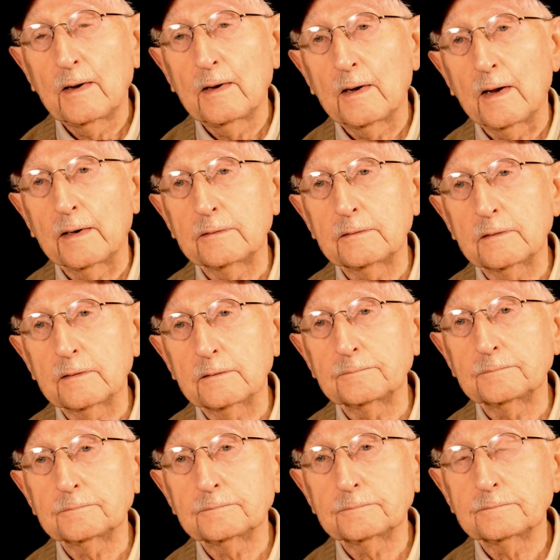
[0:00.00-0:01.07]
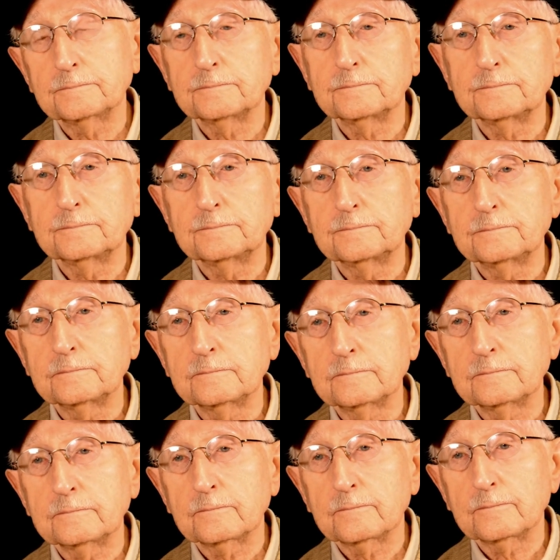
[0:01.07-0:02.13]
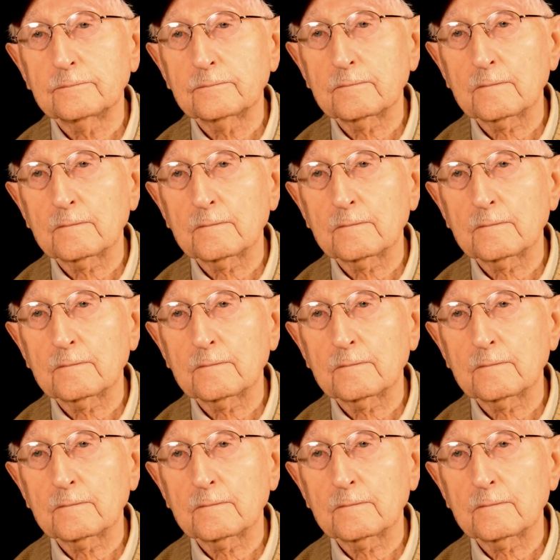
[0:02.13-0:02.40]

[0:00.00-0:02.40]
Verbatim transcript: Yeah, well, can you tell us a little bit about that? What you remember,